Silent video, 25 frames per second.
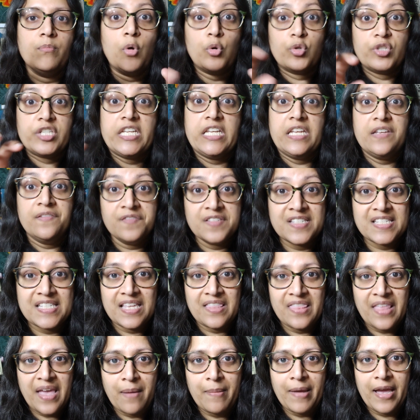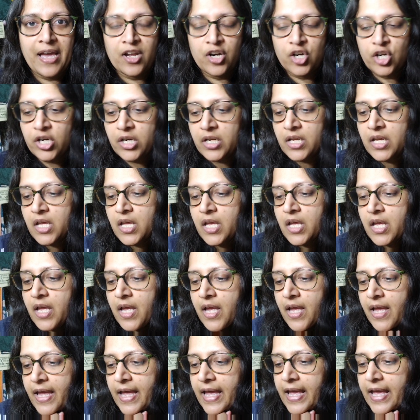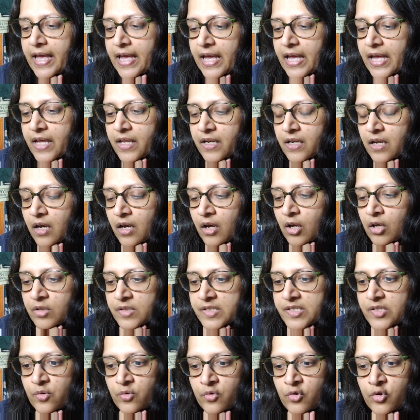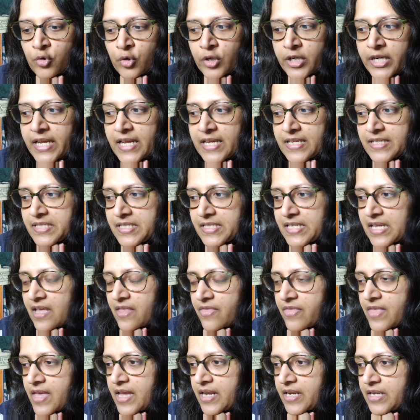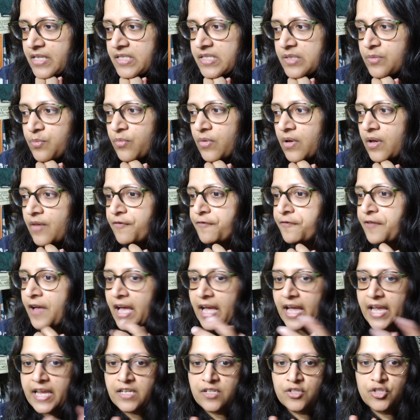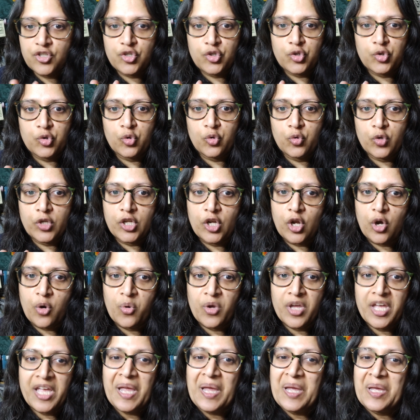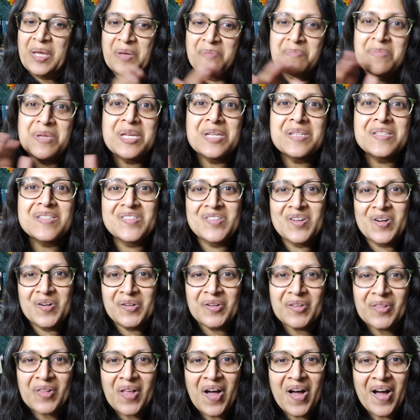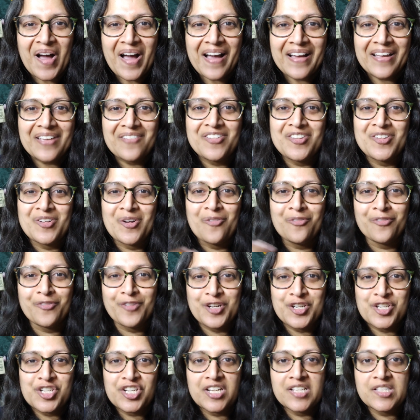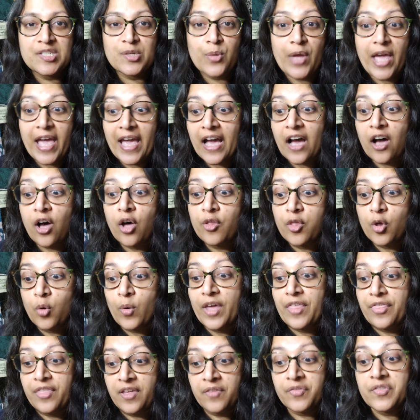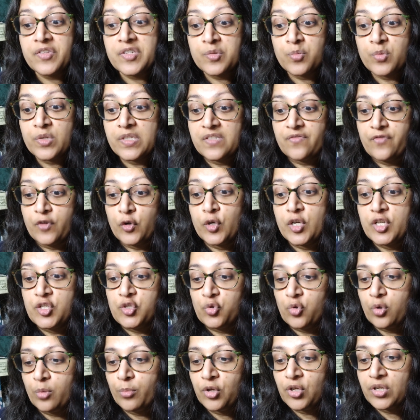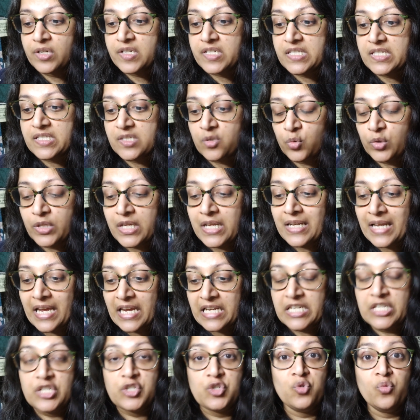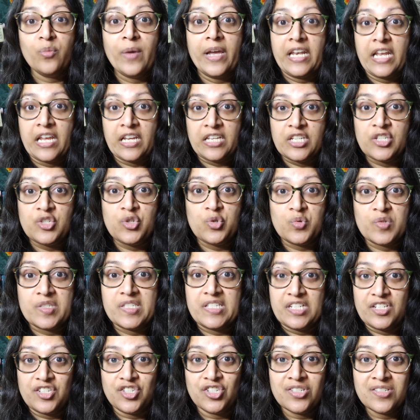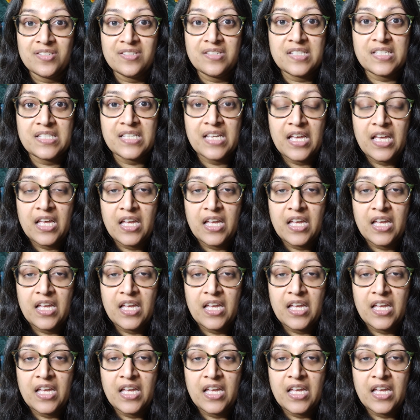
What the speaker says: motifs in that pattern. And also Nuri has said that it's fine to, you know, it can be a start along. If you don't finish it, it's okay. Although I think this one's very doable because it's only 92 by 92 stitches.